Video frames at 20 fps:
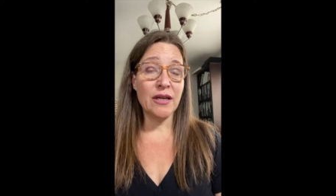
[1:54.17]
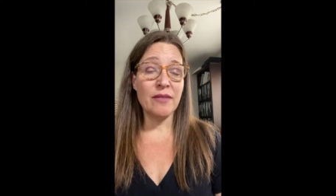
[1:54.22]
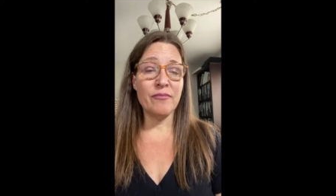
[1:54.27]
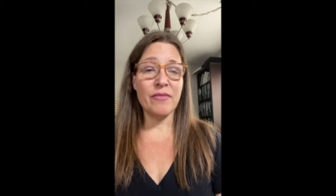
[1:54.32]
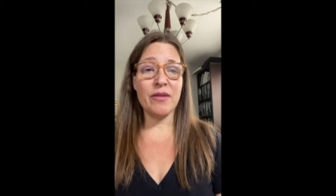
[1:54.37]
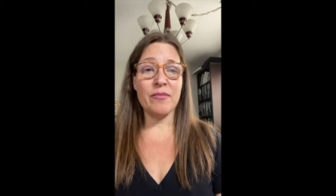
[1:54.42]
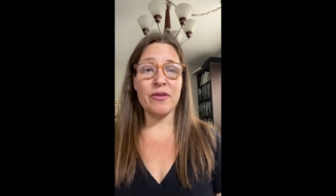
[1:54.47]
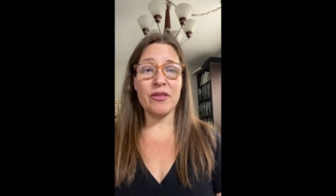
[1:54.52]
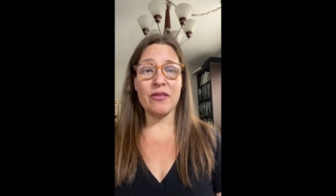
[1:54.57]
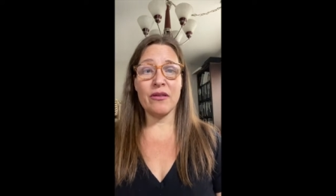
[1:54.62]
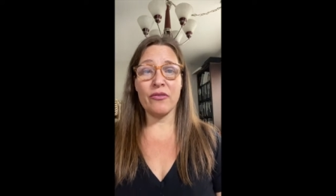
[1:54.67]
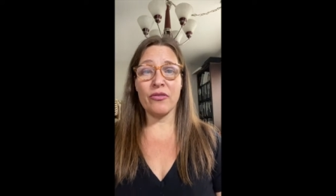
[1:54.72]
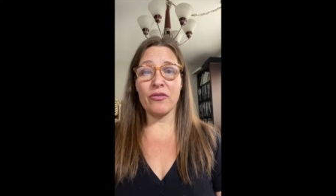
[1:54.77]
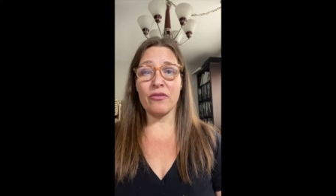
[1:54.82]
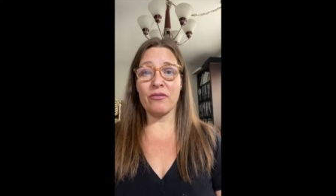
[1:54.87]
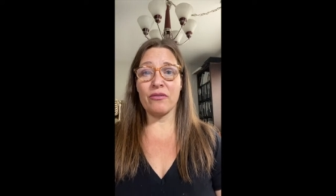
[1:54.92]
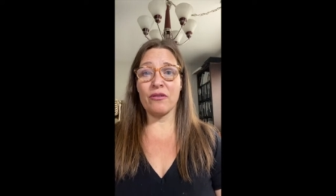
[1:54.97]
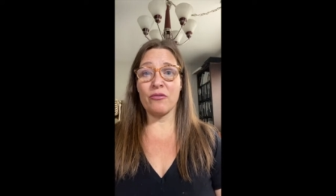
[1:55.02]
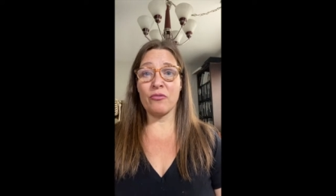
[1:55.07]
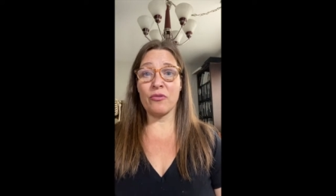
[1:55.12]
maybe they'll
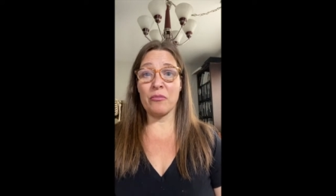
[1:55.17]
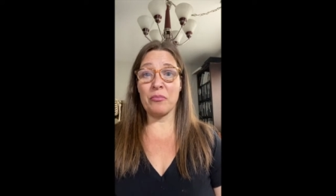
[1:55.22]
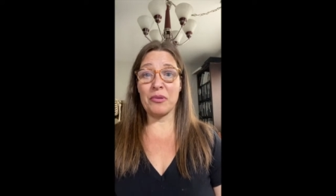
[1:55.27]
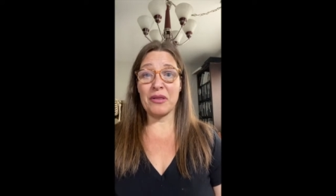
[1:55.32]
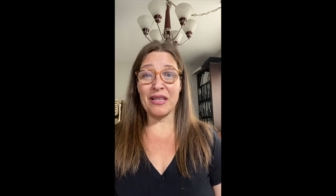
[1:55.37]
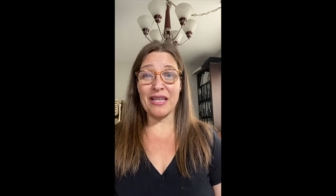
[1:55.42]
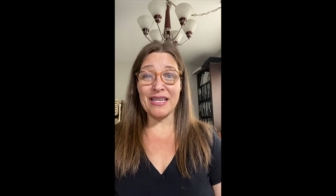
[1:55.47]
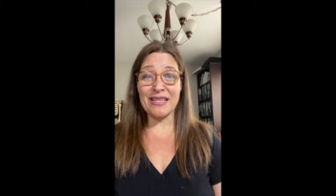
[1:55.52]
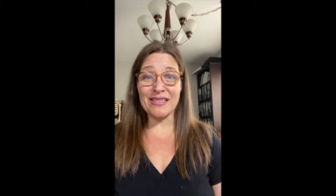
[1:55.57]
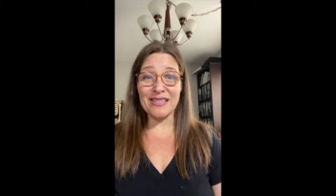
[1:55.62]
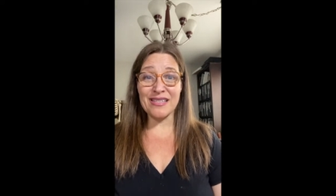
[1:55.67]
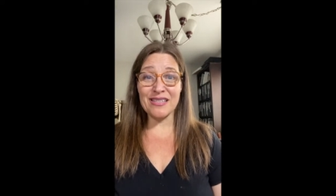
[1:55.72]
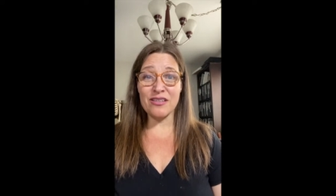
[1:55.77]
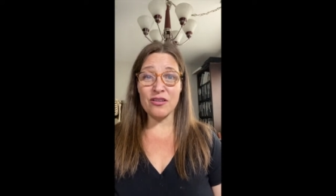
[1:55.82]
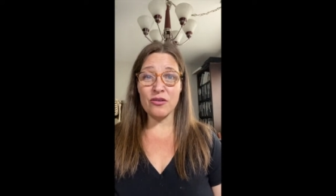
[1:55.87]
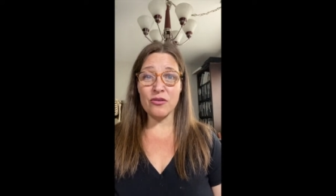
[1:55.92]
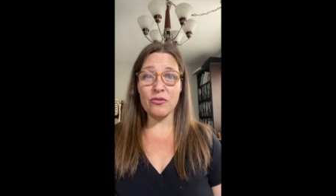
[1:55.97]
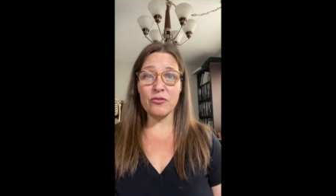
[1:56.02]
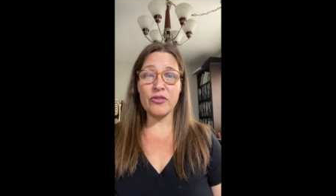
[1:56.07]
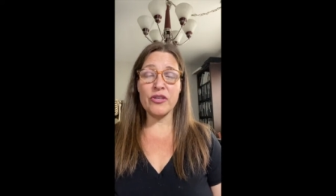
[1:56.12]
they'll replace
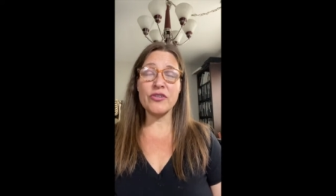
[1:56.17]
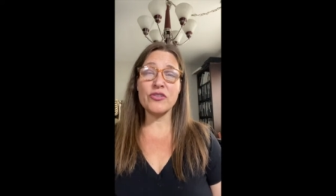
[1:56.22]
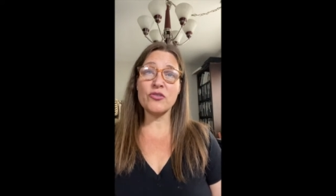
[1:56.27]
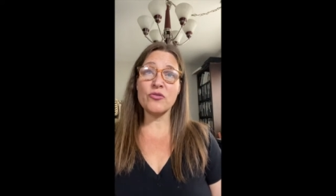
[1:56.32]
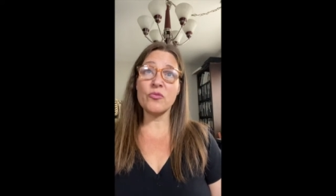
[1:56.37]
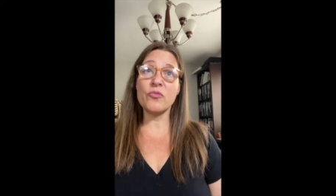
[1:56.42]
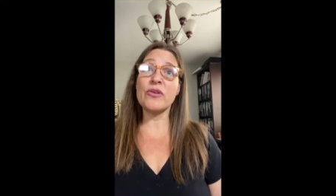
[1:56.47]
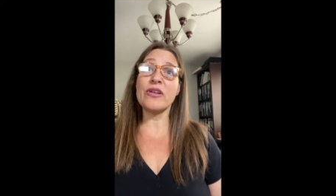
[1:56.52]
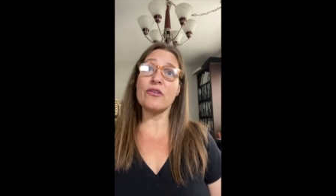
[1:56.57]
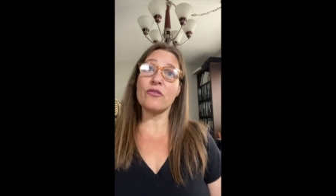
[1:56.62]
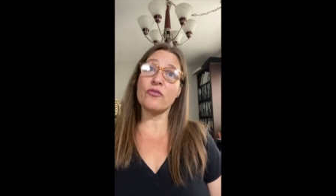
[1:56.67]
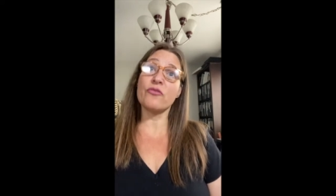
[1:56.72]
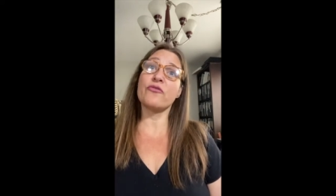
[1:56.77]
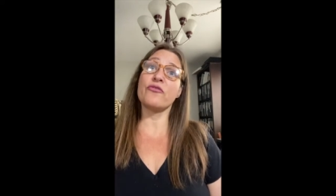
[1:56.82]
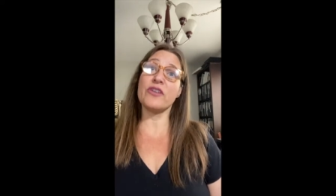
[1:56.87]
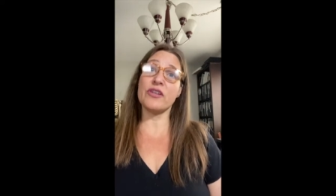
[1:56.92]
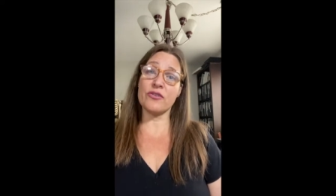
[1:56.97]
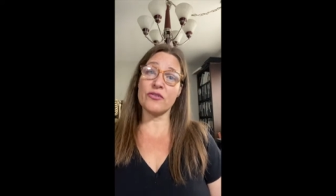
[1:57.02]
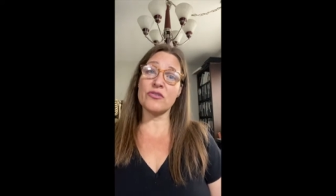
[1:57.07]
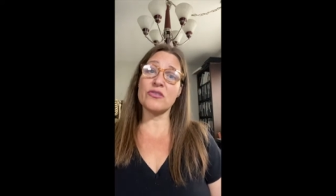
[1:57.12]
you these are real
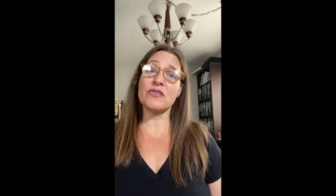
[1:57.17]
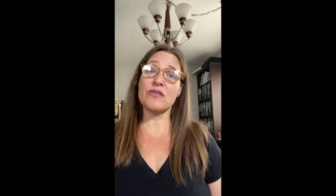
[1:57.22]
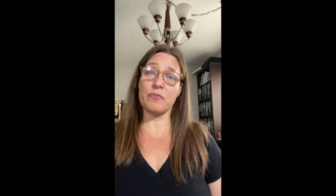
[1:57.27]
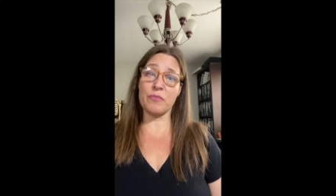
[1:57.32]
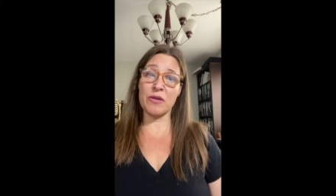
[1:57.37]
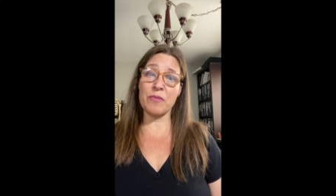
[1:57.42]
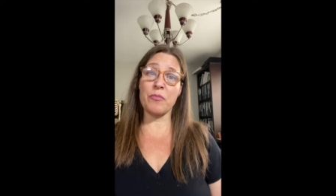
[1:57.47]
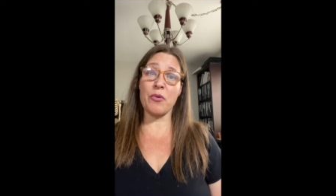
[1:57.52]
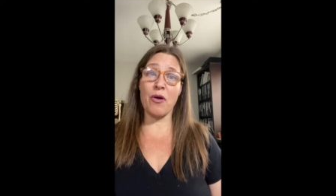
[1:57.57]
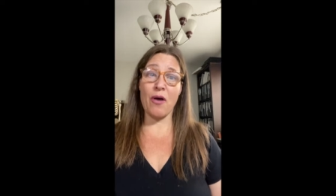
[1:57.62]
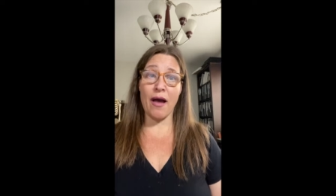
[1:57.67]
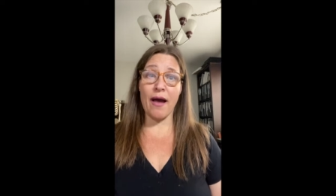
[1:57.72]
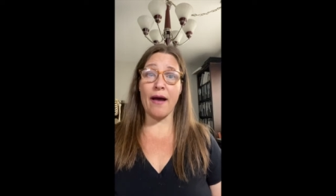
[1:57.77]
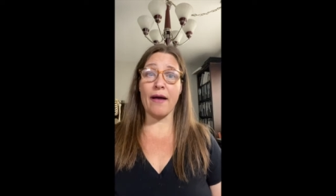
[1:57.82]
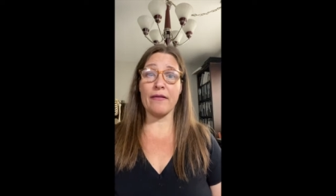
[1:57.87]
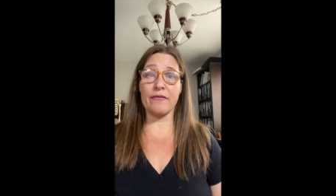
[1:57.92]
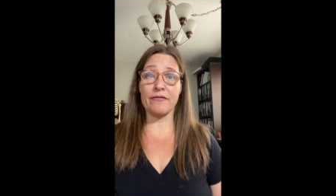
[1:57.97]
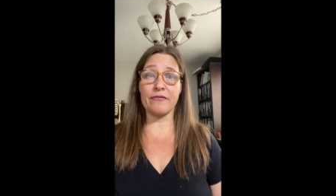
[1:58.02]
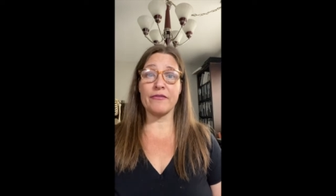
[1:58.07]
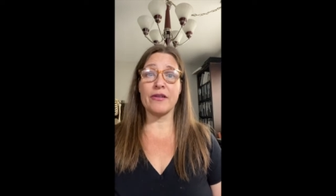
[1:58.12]
fears that people
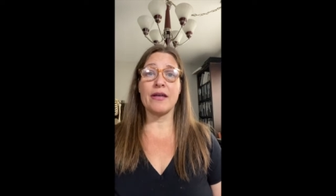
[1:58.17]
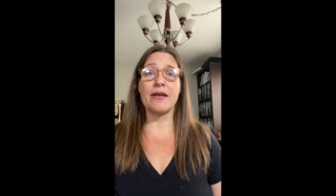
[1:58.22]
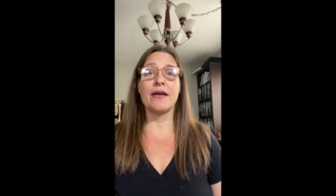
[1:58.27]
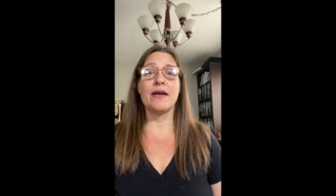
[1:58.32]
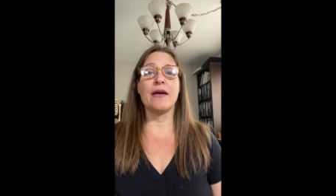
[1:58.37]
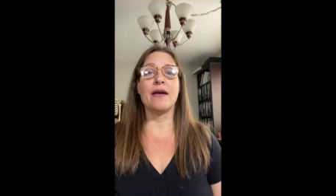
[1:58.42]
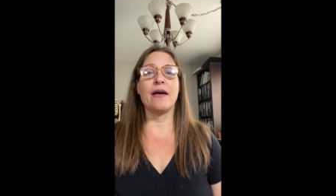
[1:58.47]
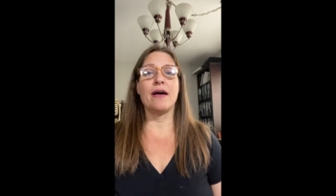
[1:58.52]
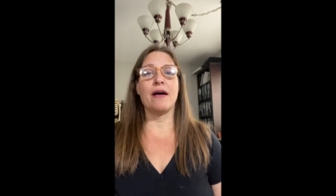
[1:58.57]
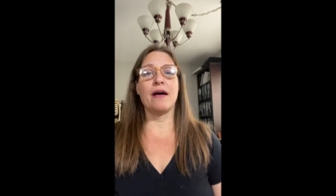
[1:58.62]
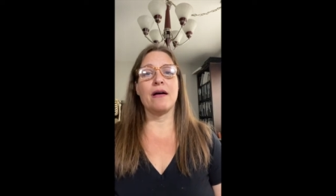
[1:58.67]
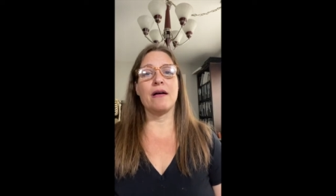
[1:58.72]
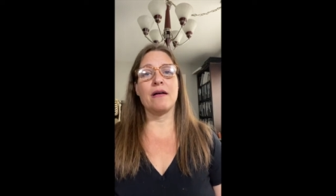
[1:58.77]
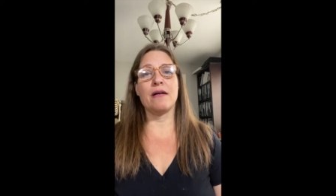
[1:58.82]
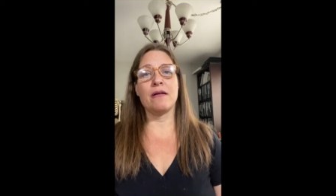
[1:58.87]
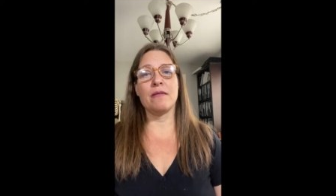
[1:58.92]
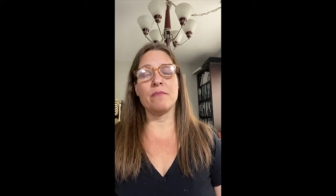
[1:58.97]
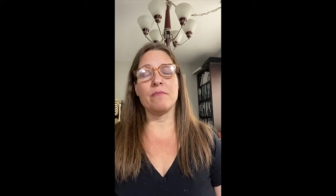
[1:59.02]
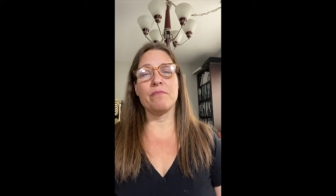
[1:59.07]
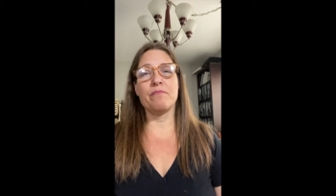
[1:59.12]
have
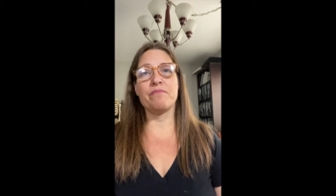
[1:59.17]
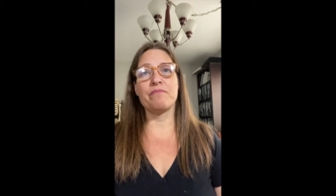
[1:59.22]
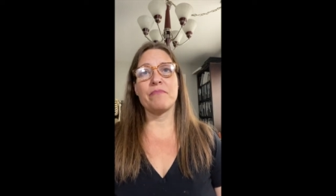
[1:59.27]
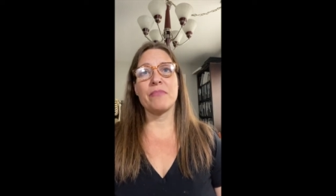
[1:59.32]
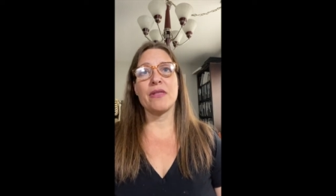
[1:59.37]
um,